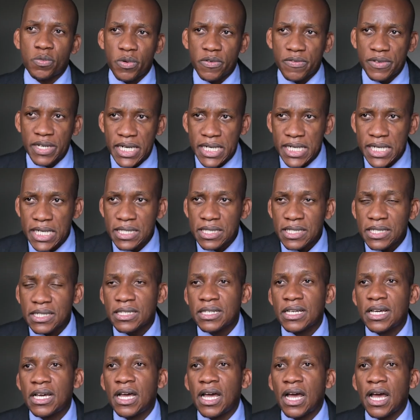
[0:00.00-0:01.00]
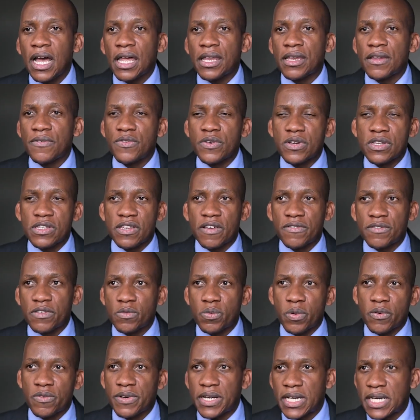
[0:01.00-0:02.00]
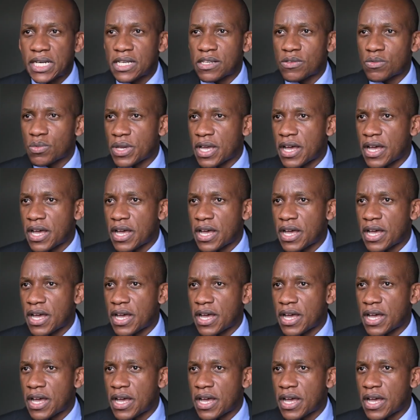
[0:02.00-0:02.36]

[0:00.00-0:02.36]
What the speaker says: providers, different service providers.